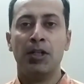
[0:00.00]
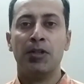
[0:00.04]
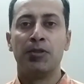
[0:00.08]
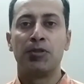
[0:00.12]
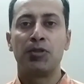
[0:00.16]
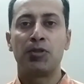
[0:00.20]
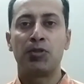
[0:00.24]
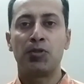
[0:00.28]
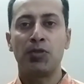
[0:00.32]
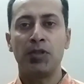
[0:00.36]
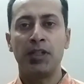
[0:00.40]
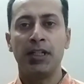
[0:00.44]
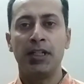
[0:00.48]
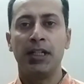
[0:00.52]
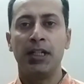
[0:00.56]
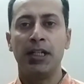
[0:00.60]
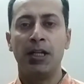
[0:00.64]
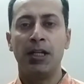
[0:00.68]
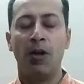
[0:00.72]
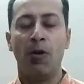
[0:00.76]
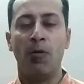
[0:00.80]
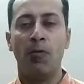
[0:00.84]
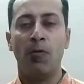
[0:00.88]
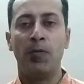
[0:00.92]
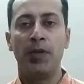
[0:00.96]
So
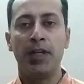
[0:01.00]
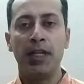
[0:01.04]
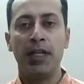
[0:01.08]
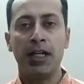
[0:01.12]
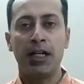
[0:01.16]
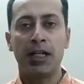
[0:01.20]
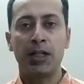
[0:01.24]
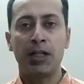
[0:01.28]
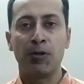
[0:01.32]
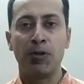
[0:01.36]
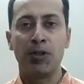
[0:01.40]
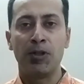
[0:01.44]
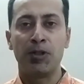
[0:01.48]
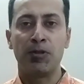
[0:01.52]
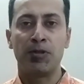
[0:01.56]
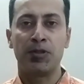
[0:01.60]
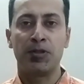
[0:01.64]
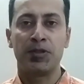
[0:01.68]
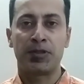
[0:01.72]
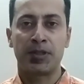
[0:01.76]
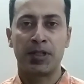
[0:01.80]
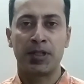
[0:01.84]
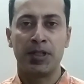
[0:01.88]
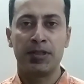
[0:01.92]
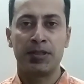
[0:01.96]
today we are going to
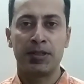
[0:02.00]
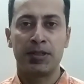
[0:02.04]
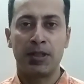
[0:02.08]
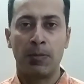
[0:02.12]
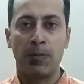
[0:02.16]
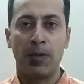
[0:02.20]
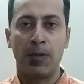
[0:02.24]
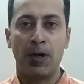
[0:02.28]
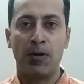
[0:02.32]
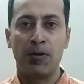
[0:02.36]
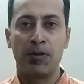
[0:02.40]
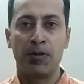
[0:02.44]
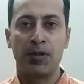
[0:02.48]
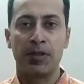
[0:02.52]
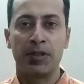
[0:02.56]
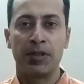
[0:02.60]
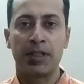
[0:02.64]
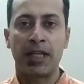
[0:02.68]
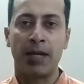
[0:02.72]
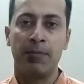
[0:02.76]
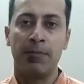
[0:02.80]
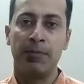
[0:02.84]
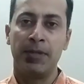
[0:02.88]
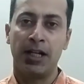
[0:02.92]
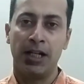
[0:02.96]
discuss
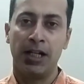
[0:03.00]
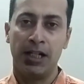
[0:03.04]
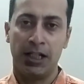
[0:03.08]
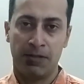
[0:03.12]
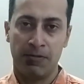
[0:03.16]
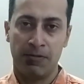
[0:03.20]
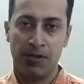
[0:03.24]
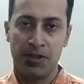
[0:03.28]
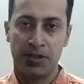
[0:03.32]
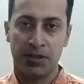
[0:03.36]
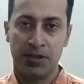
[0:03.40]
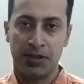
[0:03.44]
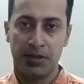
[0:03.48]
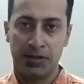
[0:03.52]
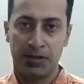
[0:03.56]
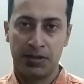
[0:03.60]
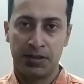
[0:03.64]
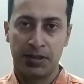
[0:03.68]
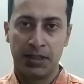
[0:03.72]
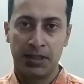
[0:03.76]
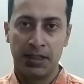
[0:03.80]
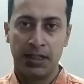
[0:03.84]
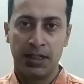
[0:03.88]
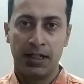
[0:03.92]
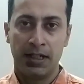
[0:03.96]
about chemical
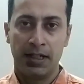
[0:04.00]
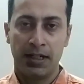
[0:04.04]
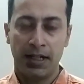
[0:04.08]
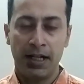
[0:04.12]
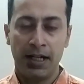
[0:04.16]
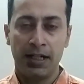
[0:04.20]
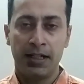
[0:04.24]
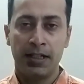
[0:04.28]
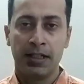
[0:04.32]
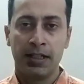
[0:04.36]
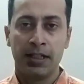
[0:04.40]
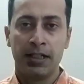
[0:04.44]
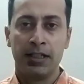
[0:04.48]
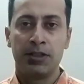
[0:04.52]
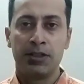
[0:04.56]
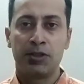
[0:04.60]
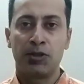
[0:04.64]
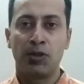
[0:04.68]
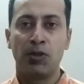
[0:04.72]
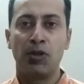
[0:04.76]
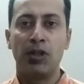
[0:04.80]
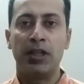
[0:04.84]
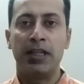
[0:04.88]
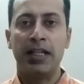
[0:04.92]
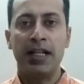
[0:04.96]
equations, right?
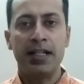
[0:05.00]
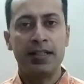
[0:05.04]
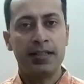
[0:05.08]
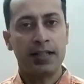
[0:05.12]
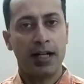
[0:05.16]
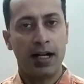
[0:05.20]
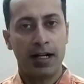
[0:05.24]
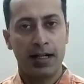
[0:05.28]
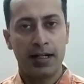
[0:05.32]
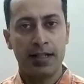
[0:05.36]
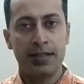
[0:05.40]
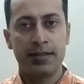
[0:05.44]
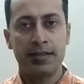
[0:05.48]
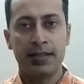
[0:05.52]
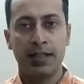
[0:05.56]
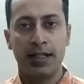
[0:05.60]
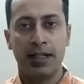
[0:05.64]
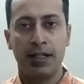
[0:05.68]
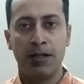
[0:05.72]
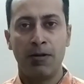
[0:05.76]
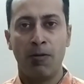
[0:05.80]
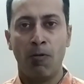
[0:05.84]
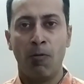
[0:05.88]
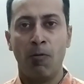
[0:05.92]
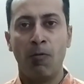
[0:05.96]
So let's
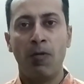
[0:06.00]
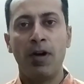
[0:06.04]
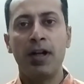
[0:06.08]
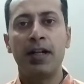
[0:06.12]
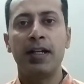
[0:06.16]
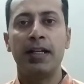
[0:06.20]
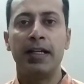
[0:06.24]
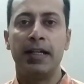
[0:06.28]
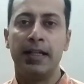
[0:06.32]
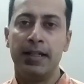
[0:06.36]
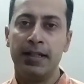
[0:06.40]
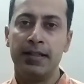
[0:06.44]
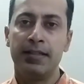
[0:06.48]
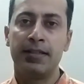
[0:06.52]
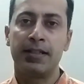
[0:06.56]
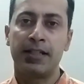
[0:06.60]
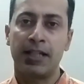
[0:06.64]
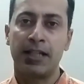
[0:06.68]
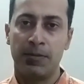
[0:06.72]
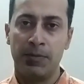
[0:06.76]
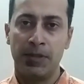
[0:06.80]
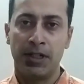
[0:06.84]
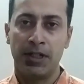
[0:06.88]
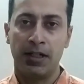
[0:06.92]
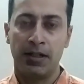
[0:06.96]
understand what is a
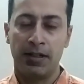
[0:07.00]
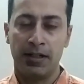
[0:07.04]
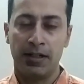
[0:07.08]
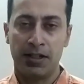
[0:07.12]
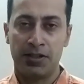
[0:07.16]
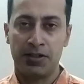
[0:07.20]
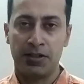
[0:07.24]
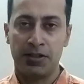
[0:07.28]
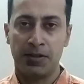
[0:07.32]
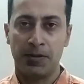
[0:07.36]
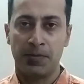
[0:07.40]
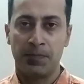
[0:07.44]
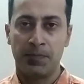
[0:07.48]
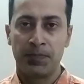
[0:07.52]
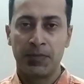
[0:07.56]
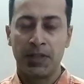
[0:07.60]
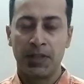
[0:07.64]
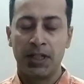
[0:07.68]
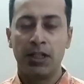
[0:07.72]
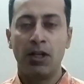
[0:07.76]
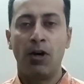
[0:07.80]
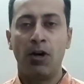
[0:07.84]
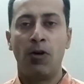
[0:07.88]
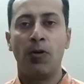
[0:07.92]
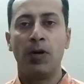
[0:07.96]
chemical reaction.
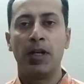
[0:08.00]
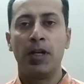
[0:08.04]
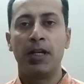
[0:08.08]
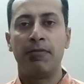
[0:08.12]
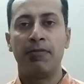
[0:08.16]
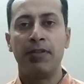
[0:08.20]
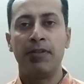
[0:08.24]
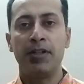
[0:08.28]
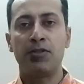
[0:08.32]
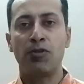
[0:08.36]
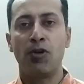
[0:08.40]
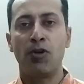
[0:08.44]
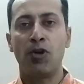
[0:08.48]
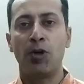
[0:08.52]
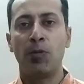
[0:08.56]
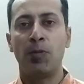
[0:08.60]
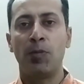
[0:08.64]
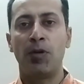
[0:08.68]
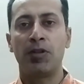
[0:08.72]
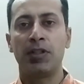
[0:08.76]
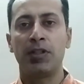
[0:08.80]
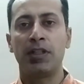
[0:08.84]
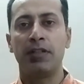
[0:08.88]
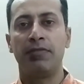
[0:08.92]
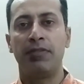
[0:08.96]
Now if we talk
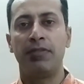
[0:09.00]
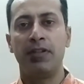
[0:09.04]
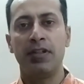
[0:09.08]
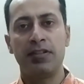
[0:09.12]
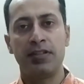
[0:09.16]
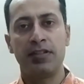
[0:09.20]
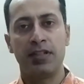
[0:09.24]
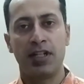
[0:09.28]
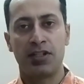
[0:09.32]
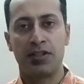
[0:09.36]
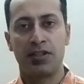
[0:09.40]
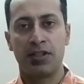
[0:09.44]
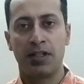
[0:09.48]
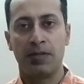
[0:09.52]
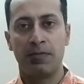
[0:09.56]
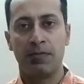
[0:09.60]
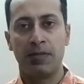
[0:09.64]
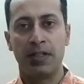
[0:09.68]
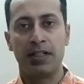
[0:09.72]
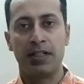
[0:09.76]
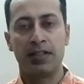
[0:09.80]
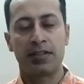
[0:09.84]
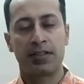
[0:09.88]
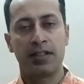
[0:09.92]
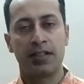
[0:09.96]
about the first reaction
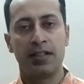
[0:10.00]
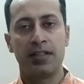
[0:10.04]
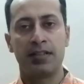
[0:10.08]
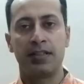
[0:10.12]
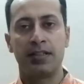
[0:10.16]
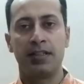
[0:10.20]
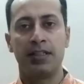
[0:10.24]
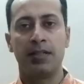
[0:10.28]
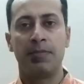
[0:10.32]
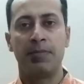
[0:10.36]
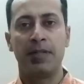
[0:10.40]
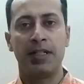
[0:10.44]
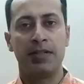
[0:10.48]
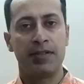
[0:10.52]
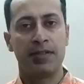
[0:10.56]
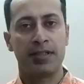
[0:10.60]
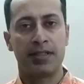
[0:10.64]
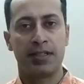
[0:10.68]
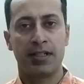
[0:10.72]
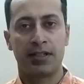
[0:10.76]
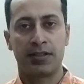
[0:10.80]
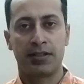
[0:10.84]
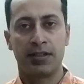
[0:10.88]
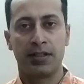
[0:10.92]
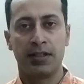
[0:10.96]
we discussed in the
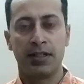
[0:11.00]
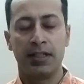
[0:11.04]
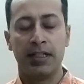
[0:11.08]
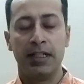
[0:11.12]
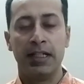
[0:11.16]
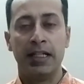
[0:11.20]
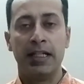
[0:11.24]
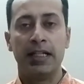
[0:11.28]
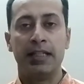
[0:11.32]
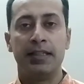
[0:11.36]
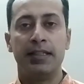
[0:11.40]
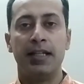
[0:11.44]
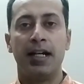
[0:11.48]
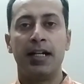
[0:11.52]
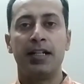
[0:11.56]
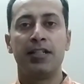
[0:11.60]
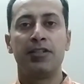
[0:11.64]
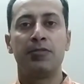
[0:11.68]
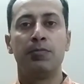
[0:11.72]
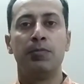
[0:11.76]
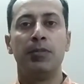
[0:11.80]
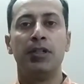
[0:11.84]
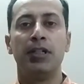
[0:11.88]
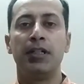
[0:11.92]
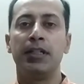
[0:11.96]
previous lecture, that
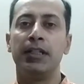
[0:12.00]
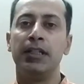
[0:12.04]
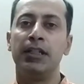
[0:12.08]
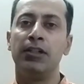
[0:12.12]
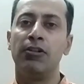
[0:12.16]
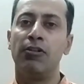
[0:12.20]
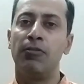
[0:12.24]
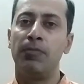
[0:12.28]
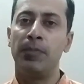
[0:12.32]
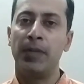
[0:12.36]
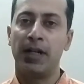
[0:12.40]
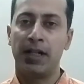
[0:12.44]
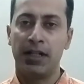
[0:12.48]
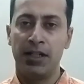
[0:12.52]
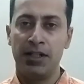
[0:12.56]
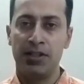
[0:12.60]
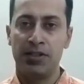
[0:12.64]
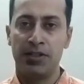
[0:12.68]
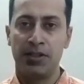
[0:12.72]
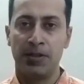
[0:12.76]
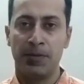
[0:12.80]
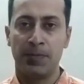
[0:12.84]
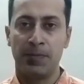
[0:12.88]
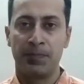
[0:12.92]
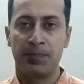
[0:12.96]
is burning of
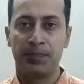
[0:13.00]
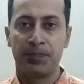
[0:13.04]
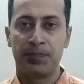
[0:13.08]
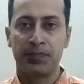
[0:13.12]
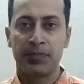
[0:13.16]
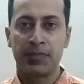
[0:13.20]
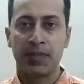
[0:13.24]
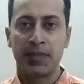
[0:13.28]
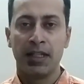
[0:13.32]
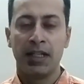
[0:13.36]
magnesium.